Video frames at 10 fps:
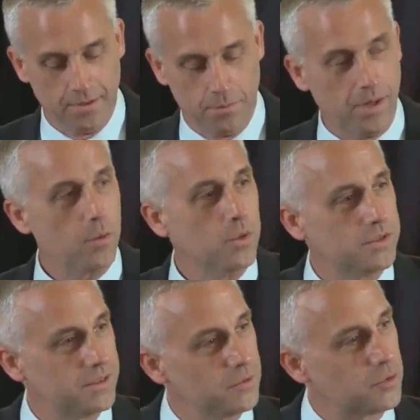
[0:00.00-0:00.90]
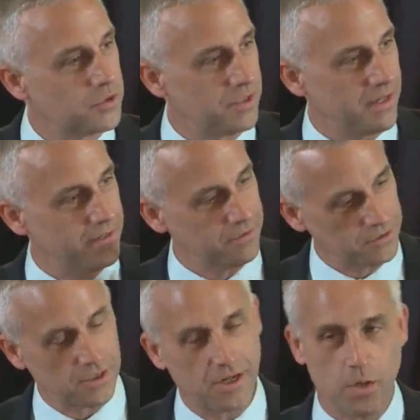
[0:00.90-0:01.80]
But it was interesting as the
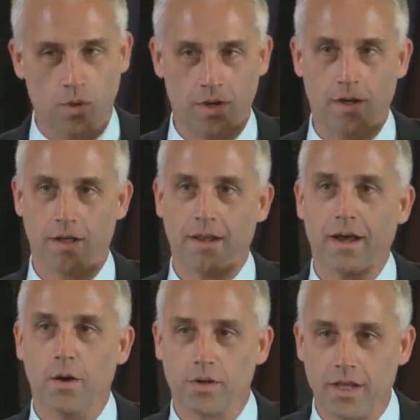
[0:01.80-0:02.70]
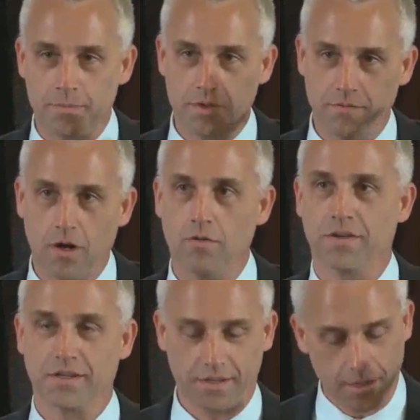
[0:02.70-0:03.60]
study went on how it kept
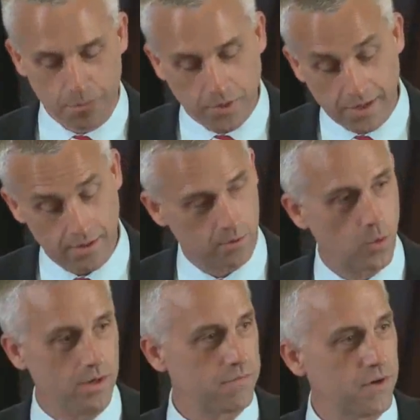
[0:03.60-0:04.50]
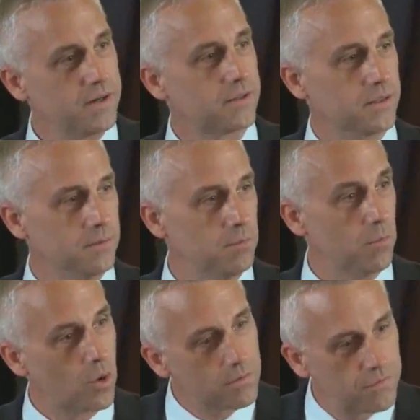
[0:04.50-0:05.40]
evolving and kept getting, quite frankly,
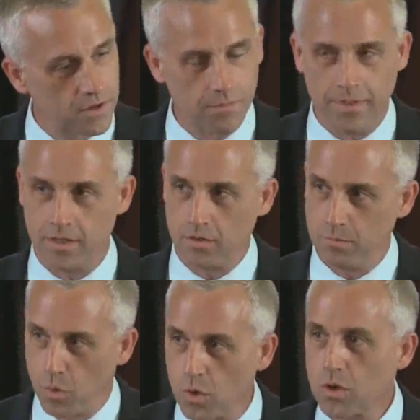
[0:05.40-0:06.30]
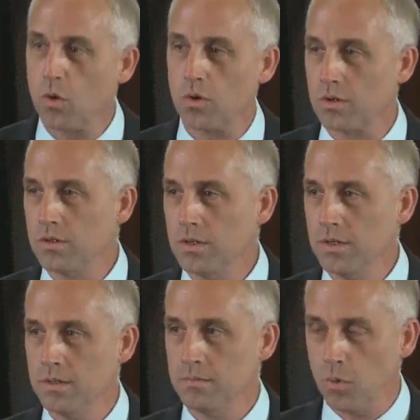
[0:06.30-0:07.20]
more fundamental, more core,
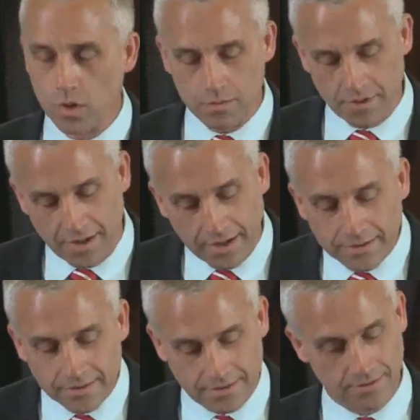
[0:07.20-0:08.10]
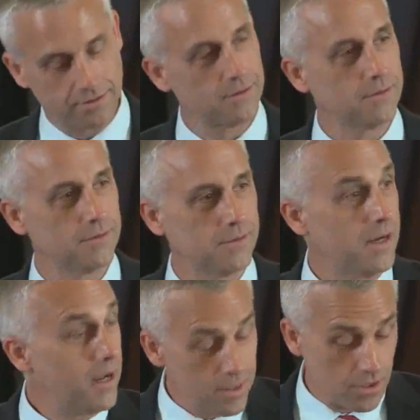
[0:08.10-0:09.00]
more of an essence than
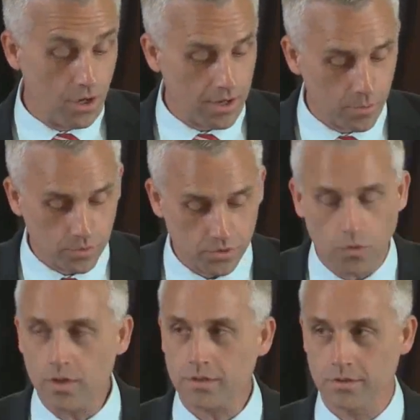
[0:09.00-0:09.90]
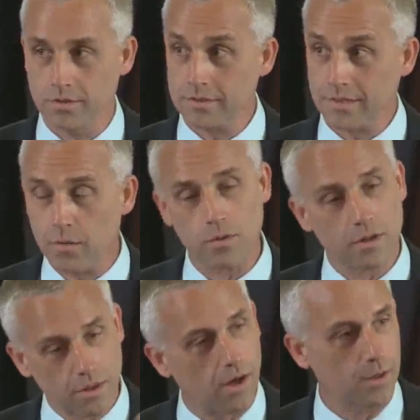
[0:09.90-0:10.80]
I thought it was going to, because I really
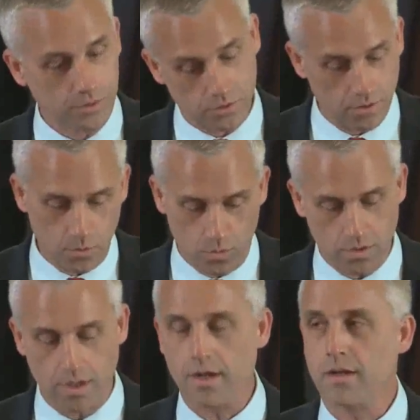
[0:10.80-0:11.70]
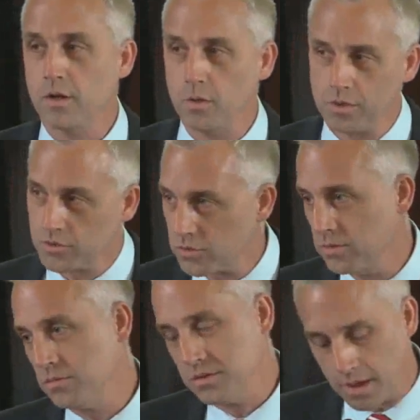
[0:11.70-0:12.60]
thought it was sort of the Word of God and holding
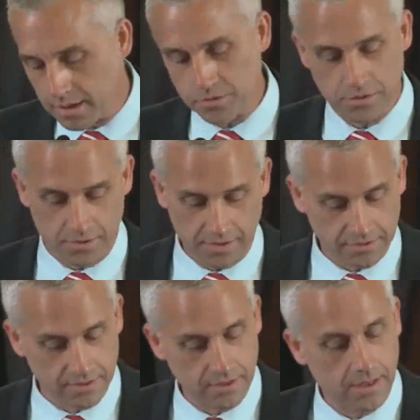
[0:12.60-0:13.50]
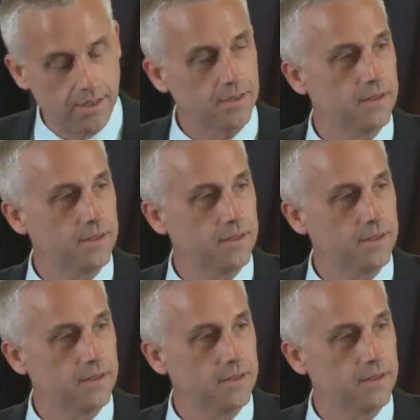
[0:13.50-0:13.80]
truths and doctrines and things like that.